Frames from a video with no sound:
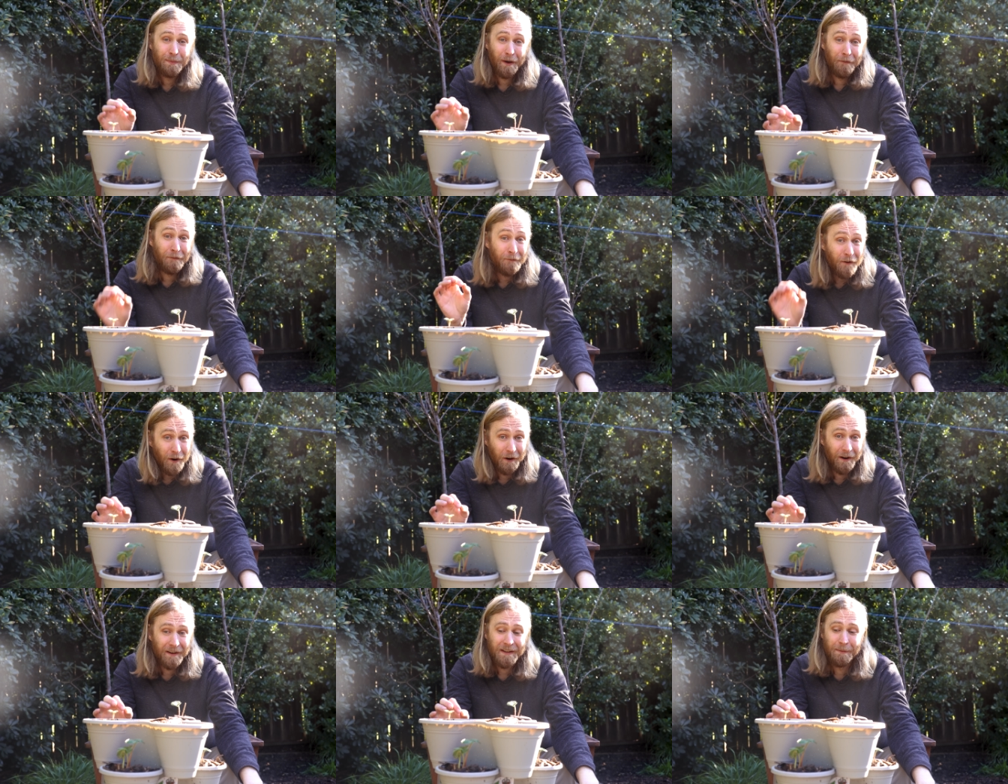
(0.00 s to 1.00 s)

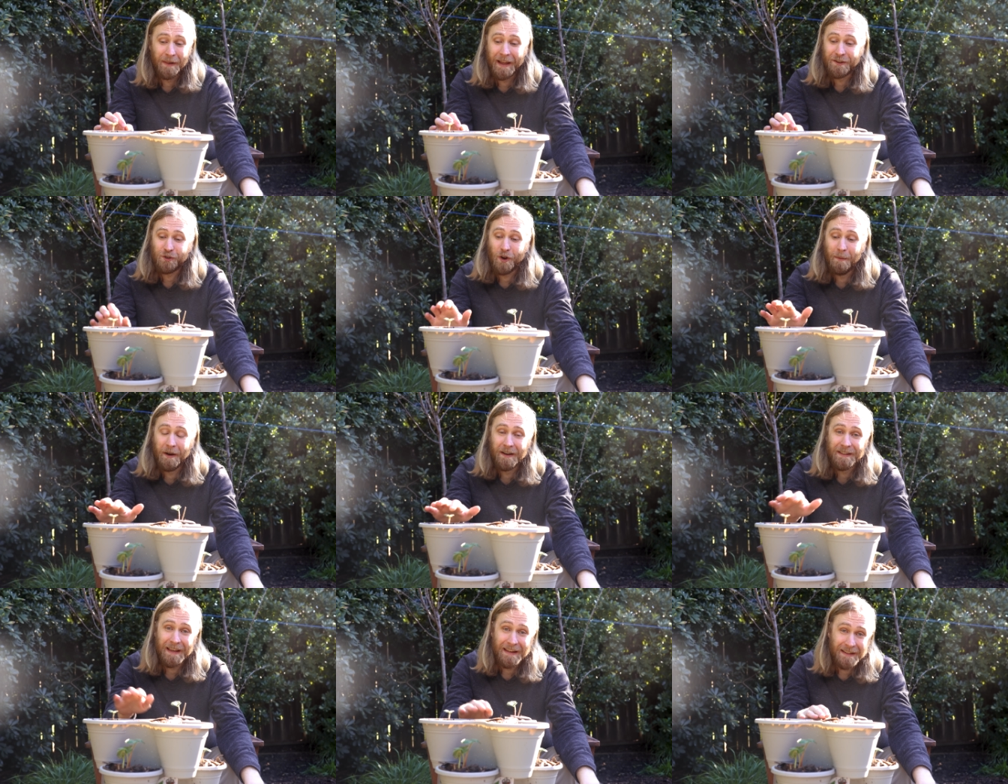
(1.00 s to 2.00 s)
prefer to plant
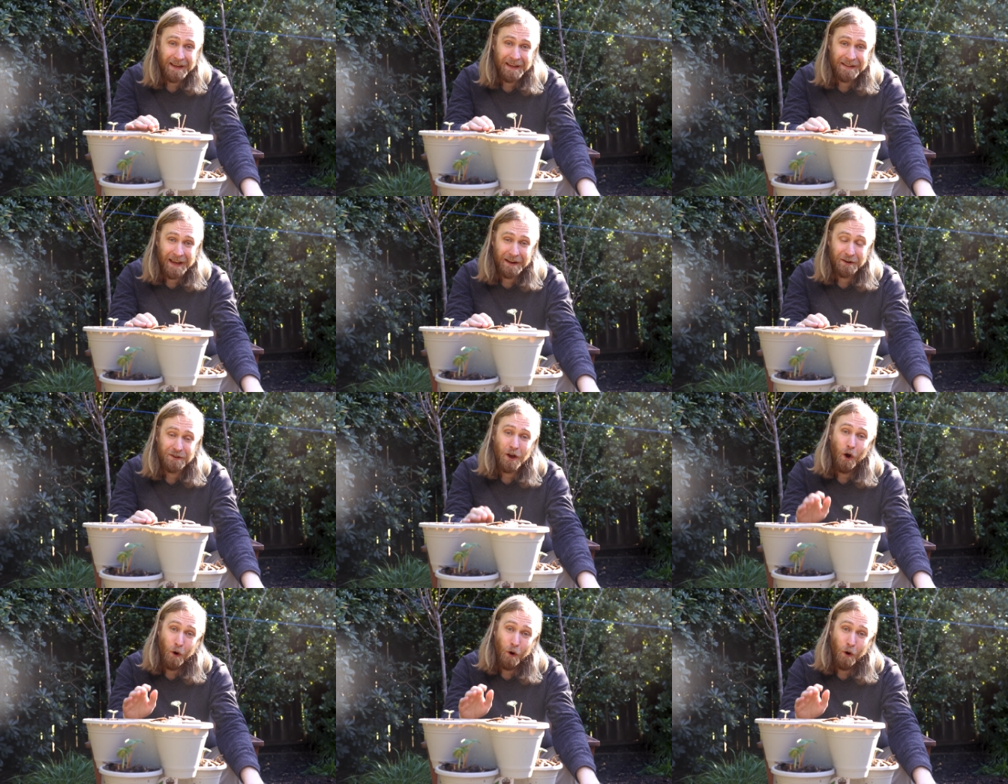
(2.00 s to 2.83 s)
strawberries into containers